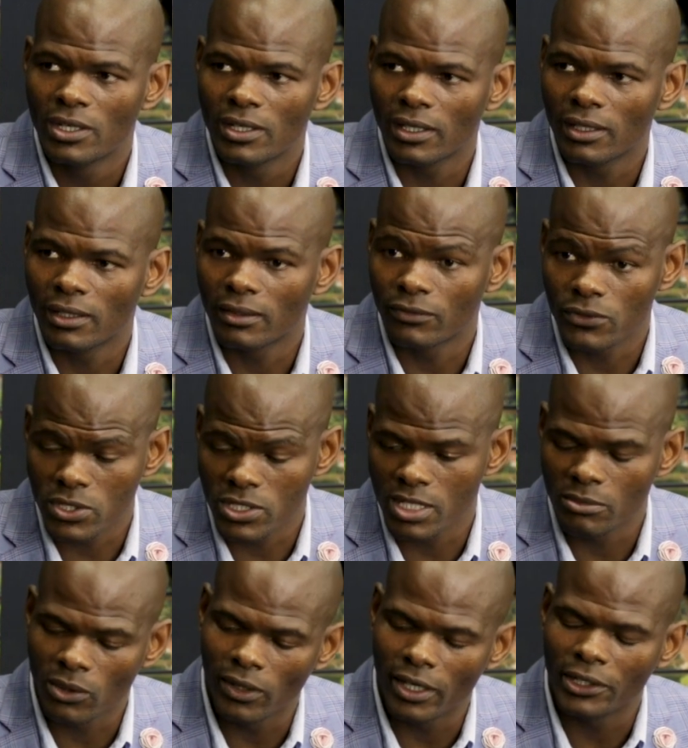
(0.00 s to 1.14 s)

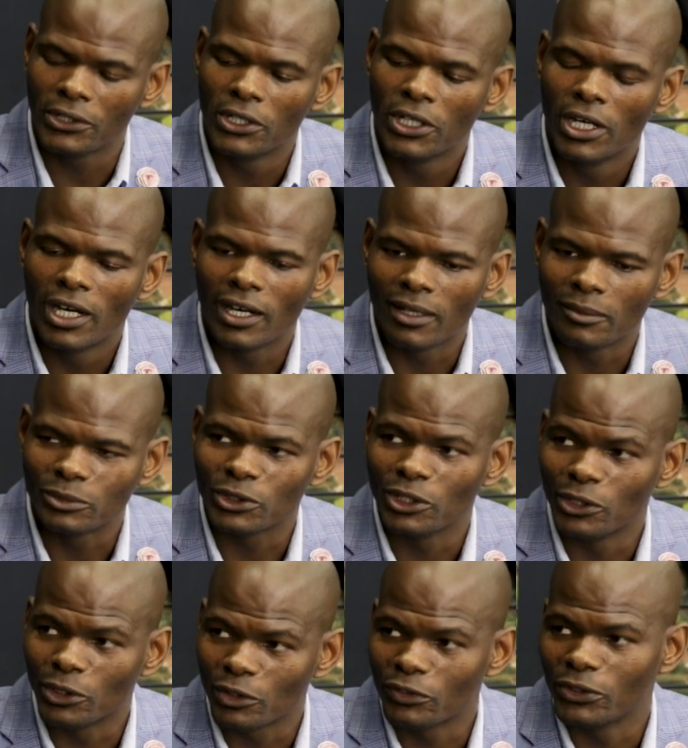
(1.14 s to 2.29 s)
Tembegwayo. I'm sure a
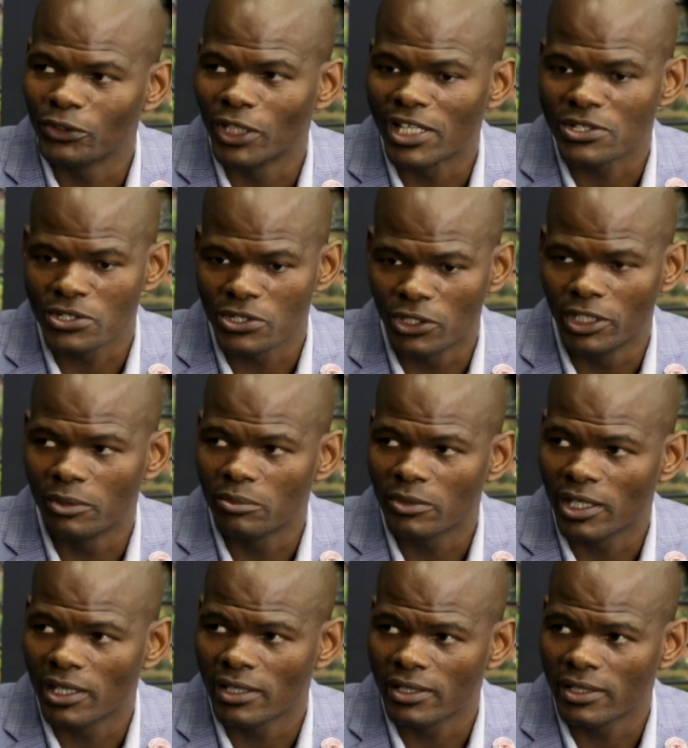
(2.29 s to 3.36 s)
lot of you guys know him.